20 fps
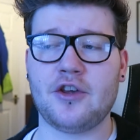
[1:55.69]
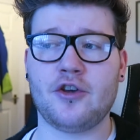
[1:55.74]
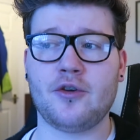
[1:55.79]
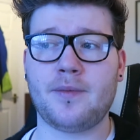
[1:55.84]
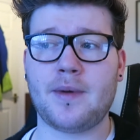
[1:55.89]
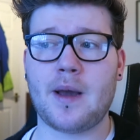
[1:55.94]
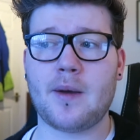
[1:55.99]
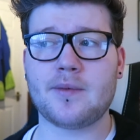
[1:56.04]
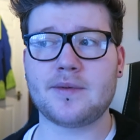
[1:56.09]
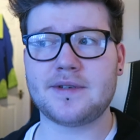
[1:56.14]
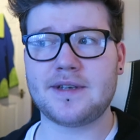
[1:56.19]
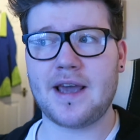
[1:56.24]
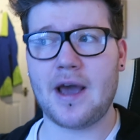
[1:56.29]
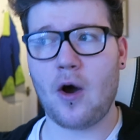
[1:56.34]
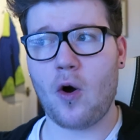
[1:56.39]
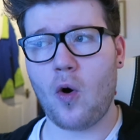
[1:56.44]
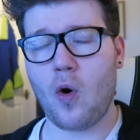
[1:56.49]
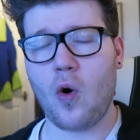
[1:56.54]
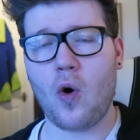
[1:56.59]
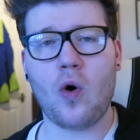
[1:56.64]
you'll be able to
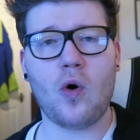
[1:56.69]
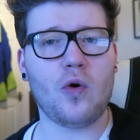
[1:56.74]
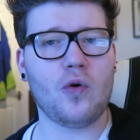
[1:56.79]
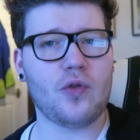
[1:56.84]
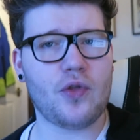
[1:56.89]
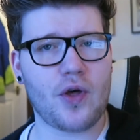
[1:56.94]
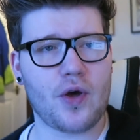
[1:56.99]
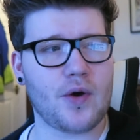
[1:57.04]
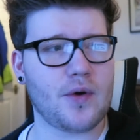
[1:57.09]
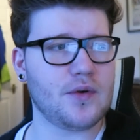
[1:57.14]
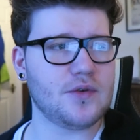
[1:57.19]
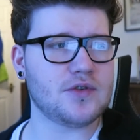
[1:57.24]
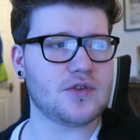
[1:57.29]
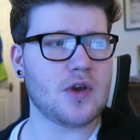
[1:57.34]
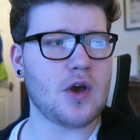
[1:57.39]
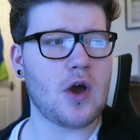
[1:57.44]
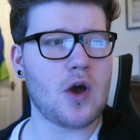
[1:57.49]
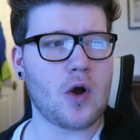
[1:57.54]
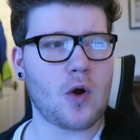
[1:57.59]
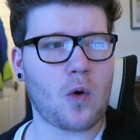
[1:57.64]
get all
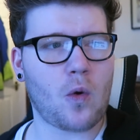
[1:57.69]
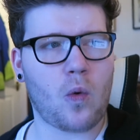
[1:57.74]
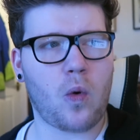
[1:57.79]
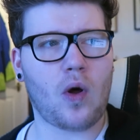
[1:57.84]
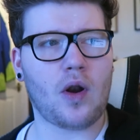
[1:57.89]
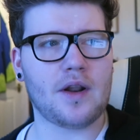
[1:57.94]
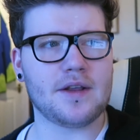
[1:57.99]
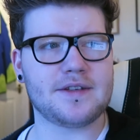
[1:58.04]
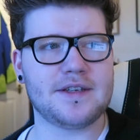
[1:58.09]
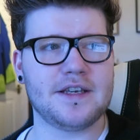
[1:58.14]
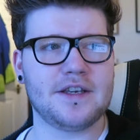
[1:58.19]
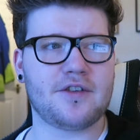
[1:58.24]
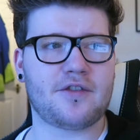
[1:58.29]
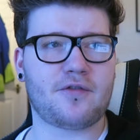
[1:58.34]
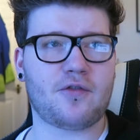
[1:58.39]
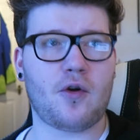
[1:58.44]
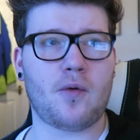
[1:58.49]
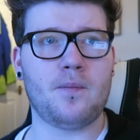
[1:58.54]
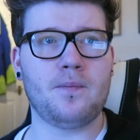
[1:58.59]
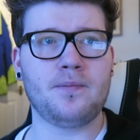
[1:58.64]
those qualities
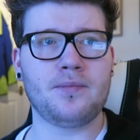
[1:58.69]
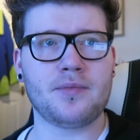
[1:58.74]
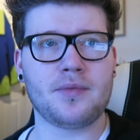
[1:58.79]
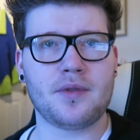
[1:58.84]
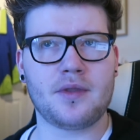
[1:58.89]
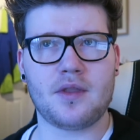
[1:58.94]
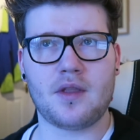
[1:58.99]
from